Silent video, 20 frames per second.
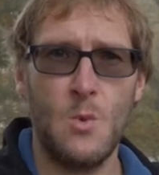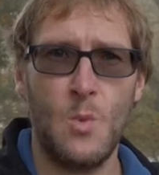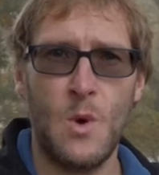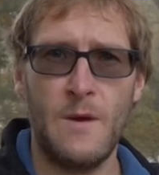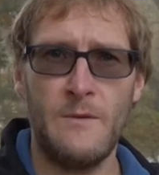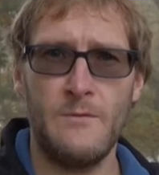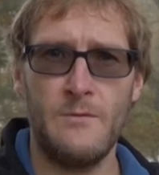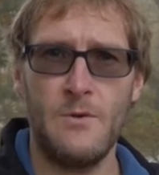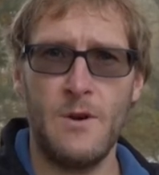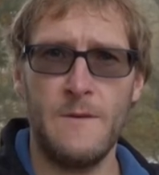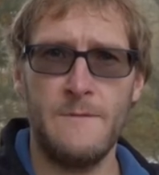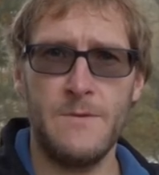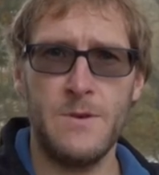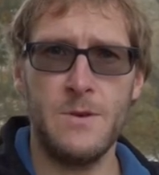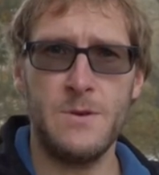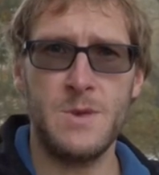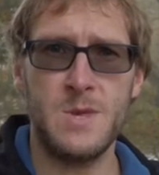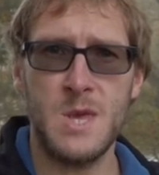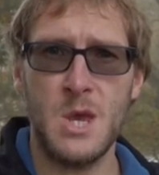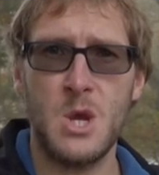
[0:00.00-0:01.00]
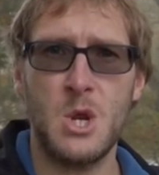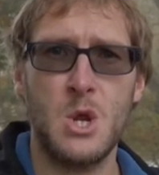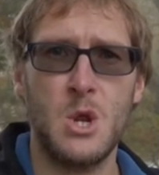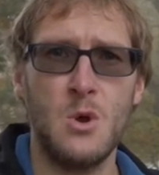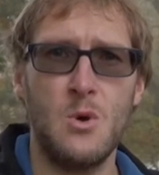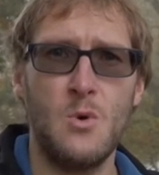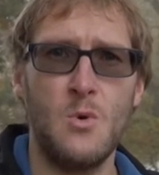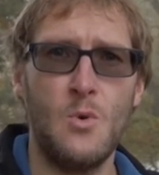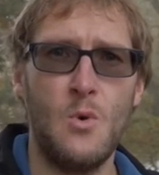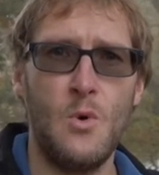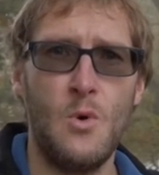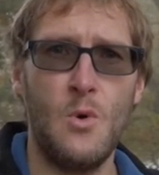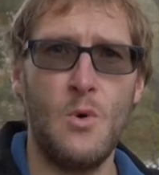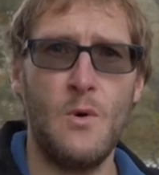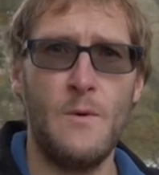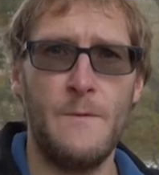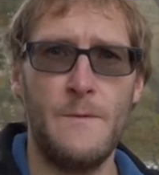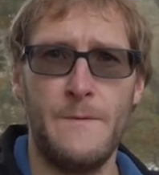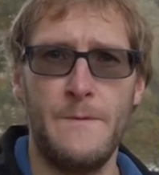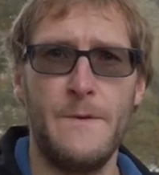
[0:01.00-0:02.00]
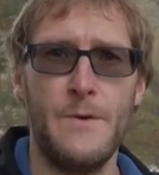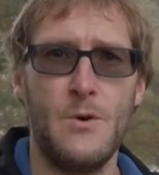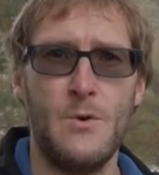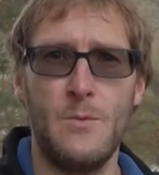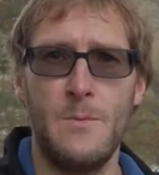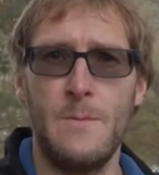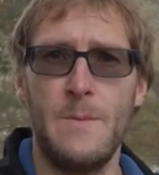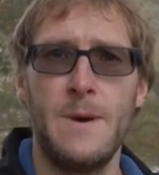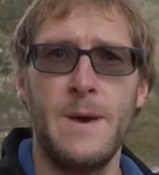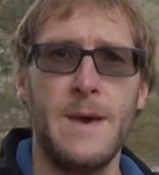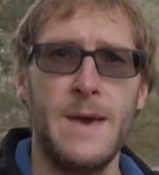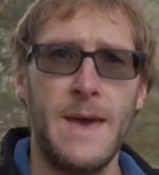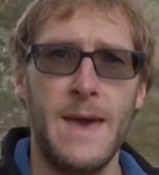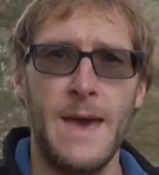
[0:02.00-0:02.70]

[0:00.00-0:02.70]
whether I've used digital or film